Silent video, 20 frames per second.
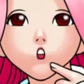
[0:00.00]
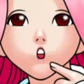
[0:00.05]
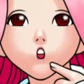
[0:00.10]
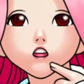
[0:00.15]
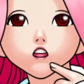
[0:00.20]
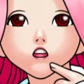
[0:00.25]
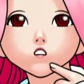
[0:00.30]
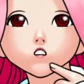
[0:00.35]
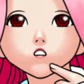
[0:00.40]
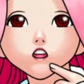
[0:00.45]

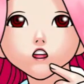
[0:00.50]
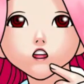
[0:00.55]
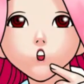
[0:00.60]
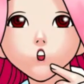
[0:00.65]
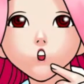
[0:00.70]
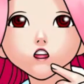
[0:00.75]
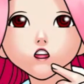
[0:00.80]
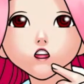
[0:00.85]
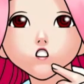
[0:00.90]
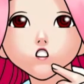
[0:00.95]
Iced coffee,
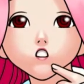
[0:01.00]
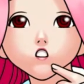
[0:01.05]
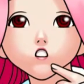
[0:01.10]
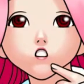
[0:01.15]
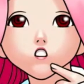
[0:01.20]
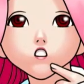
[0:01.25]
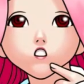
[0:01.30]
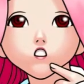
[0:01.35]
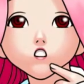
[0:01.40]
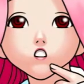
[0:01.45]
you know,
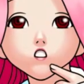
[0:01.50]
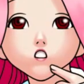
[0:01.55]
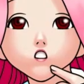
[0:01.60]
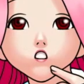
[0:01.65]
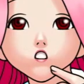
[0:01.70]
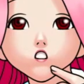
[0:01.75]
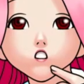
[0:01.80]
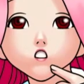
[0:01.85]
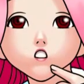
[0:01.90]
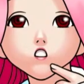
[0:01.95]
like
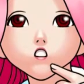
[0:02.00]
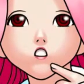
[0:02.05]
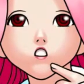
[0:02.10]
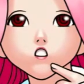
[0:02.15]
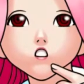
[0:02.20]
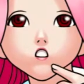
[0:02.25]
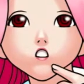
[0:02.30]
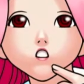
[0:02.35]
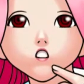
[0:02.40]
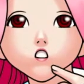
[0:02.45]
normal
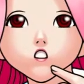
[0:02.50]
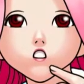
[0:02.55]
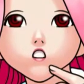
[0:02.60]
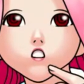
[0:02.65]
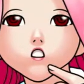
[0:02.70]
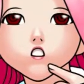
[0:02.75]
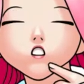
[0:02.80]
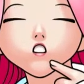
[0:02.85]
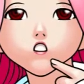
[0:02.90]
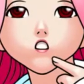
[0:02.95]
coffee, but
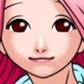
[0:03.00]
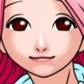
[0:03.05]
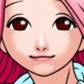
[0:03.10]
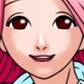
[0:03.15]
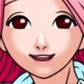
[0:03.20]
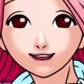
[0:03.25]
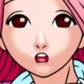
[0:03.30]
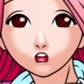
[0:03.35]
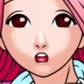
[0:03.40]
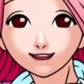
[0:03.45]

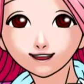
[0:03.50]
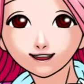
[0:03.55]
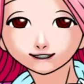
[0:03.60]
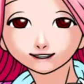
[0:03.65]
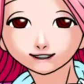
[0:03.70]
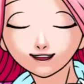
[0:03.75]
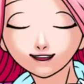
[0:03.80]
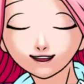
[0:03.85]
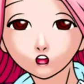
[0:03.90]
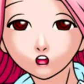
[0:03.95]
cold.
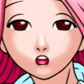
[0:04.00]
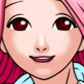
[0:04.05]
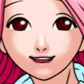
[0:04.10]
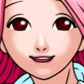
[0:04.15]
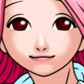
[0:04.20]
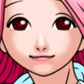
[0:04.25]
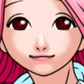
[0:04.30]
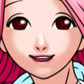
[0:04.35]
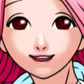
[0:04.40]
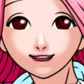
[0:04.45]

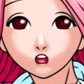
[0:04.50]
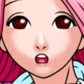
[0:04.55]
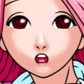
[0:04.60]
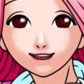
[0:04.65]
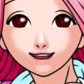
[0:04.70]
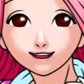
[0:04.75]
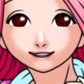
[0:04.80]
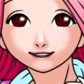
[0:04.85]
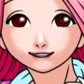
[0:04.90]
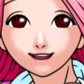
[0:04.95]
If you don't drink
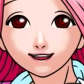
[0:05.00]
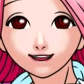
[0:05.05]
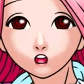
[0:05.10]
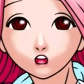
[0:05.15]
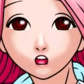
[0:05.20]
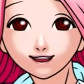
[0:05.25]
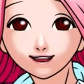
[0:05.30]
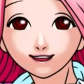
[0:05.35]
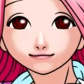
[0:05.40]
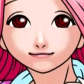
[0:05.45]
it quick,
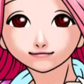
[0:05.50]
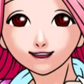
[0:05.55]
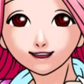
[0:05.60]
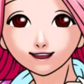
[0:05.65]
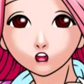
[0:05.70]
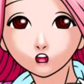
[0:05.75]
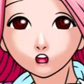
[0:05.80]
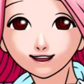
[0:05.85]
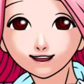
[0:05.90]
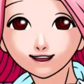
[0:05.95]
that ice
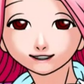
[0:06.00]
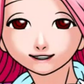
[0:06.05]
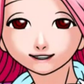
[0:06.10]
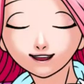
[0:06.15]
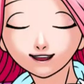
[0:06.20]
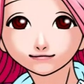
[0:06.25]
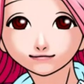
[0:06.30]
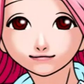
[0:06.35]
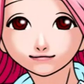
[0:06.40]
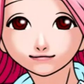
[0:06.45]
melts, and then
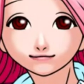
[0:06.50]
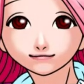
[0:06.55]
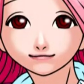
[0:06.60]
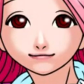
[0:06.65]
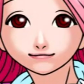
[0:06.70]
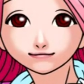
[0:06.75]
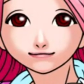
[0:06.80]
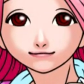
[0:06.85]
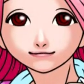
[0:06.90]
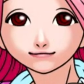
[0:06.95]
you have
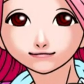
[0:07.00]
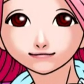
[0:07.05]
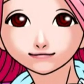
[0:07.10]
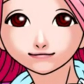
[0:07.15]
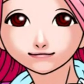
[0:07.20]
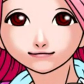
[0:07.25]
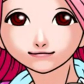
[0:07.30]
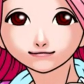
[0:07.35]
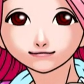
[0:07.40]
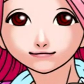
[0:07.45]

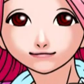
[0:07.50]
regular